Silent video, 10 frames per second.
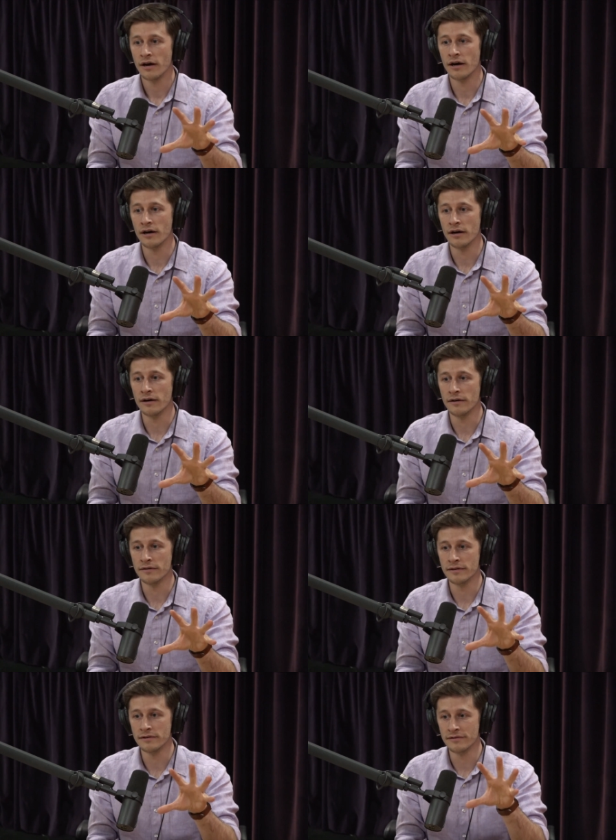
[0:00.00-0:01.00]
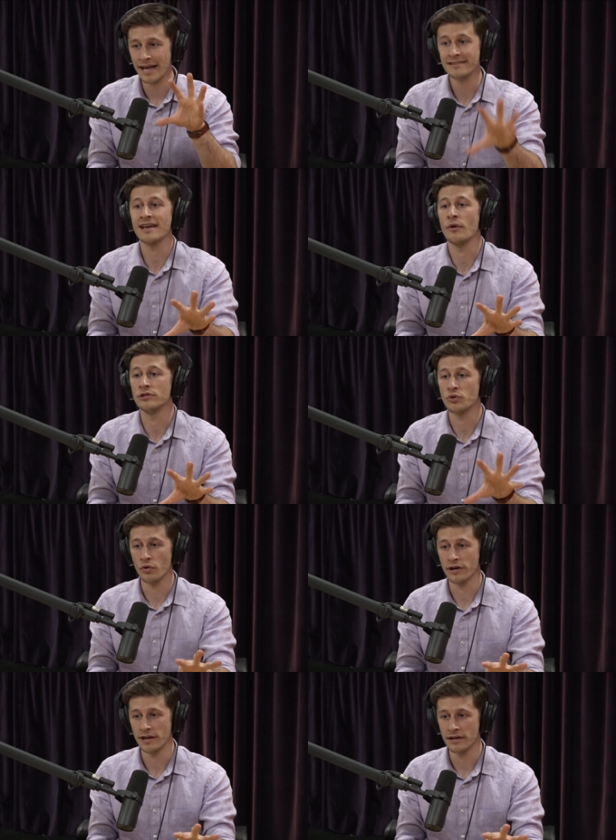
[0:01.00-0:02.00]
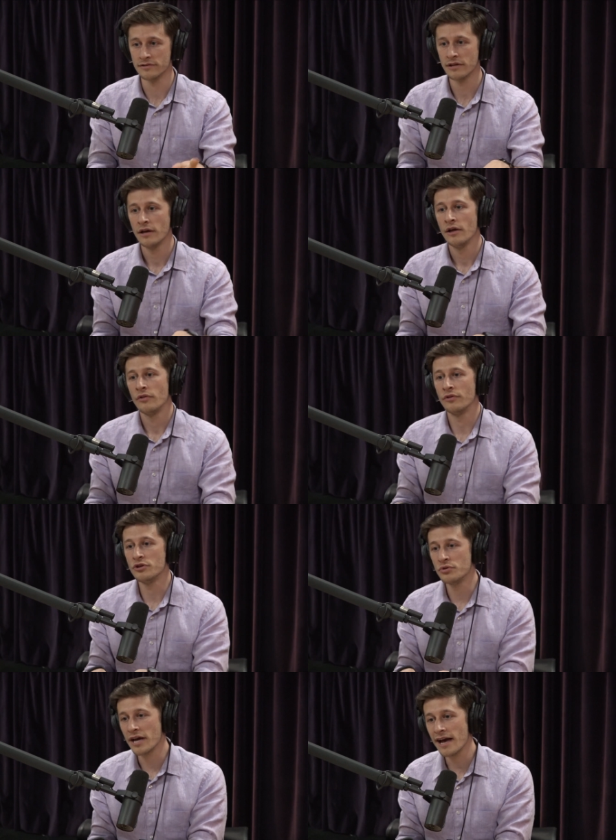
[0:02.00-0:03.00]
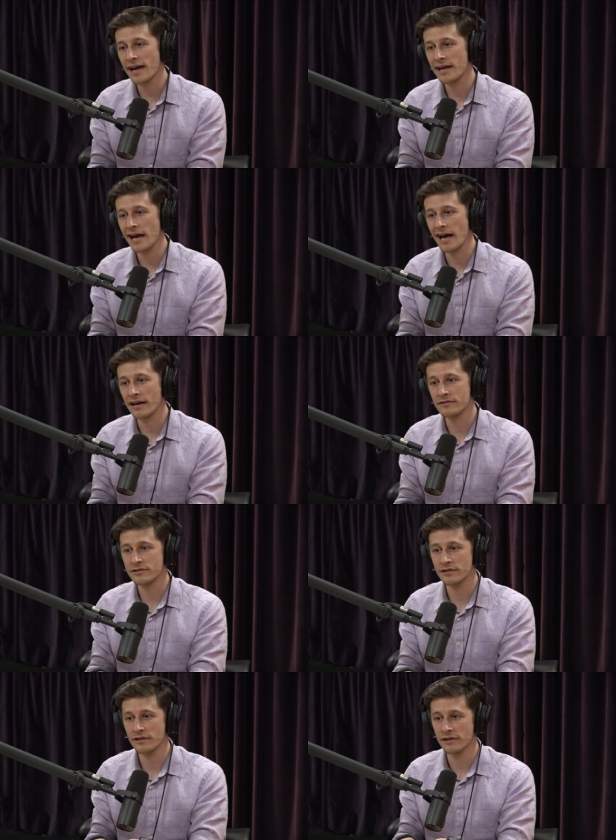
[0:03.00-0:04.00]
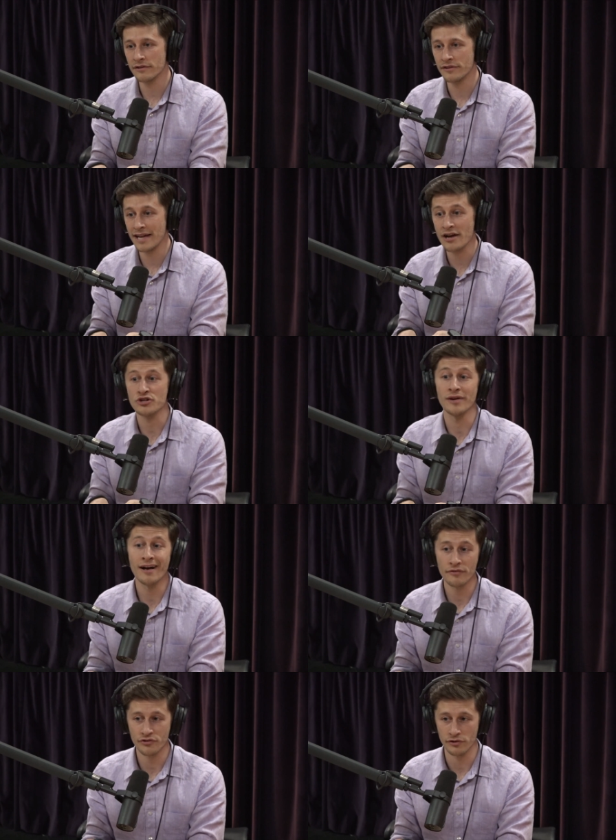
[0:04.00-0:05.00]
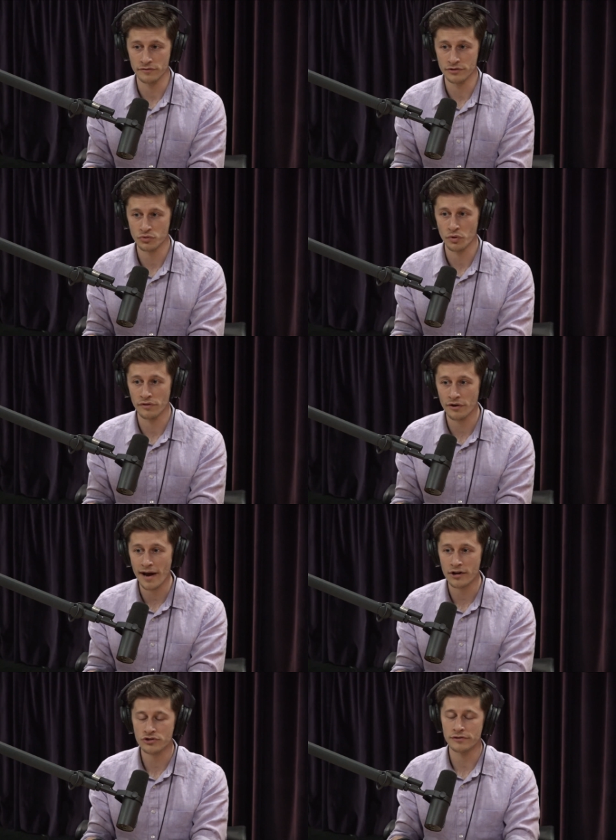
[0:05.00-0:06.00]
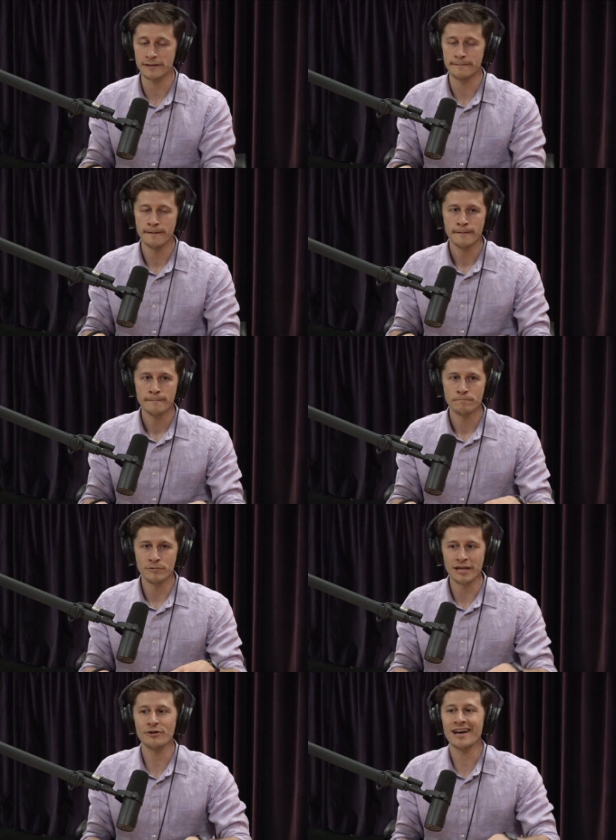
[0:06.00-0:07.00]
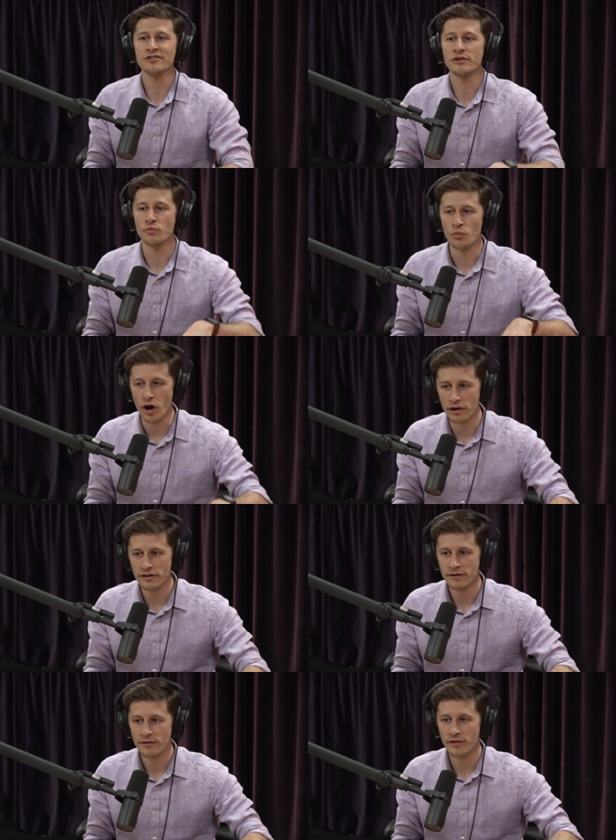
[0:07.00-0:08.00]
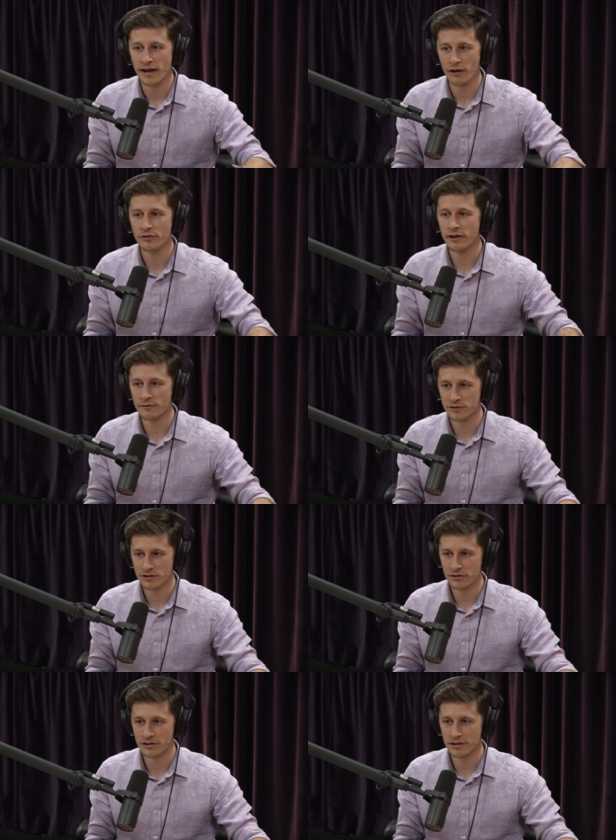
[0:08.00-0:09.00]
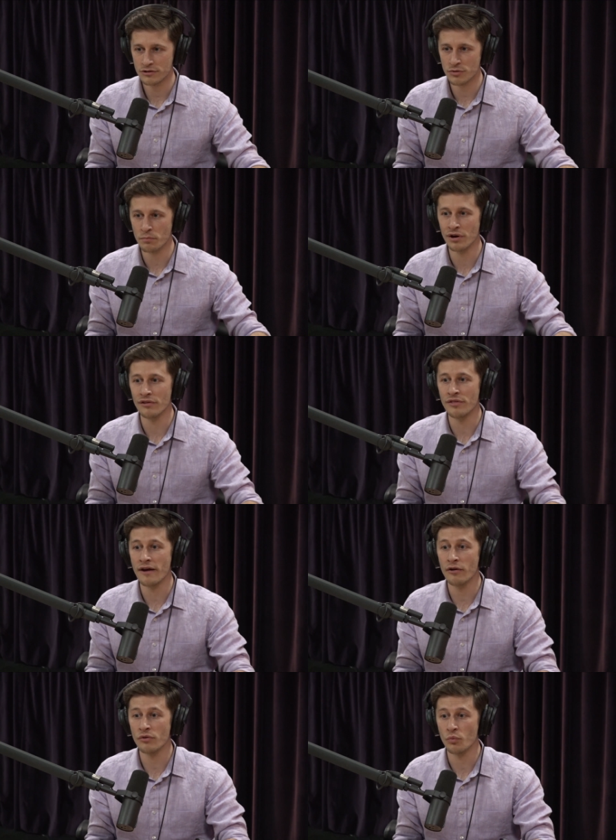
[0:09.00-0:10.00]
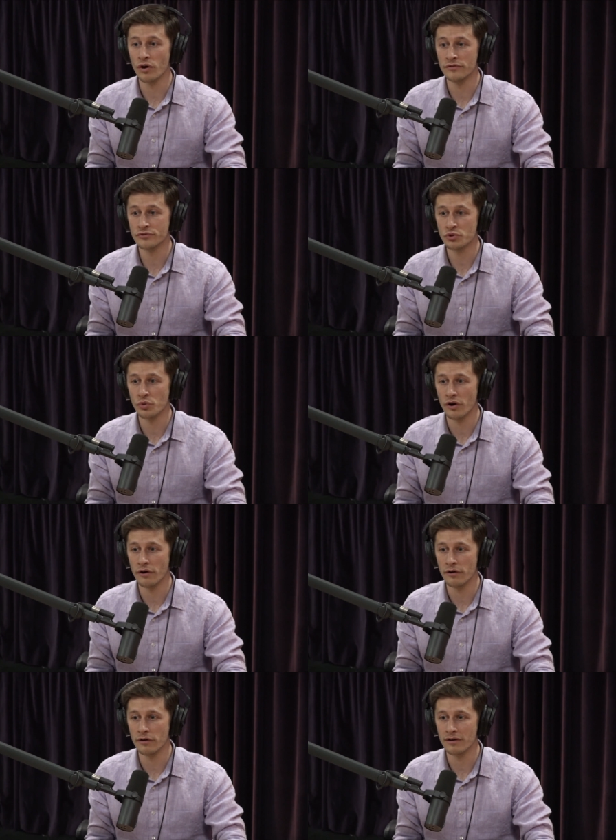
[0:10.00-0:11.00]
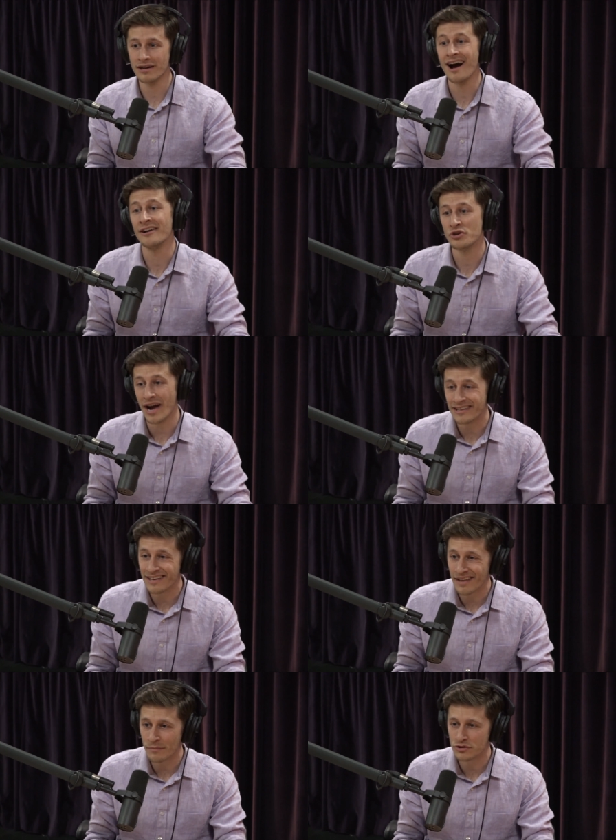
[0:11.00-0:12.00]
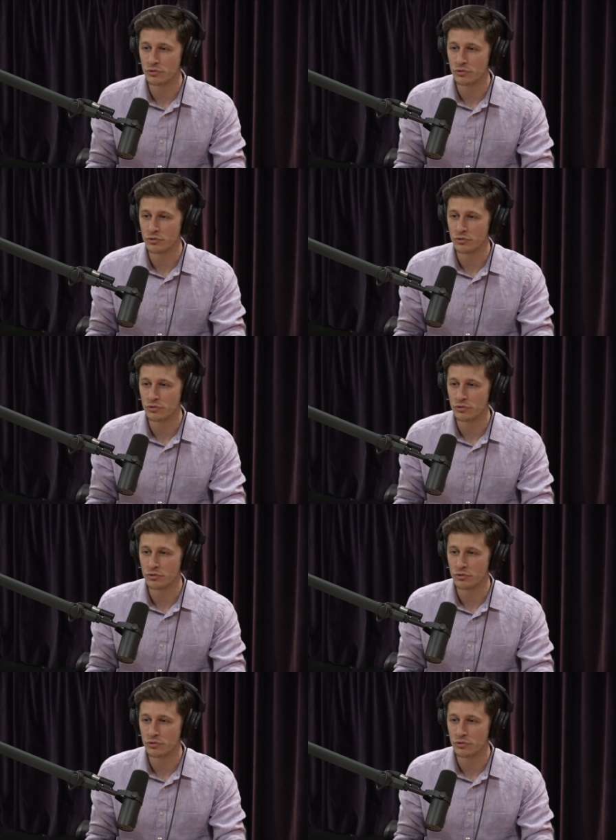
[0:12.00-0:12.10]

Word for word: Uh, that's how it's organized. The UK has uh, the National Health Service, where they're actually they don't actually run the healthcare facilities, but they are the ones who are uh, contracting them.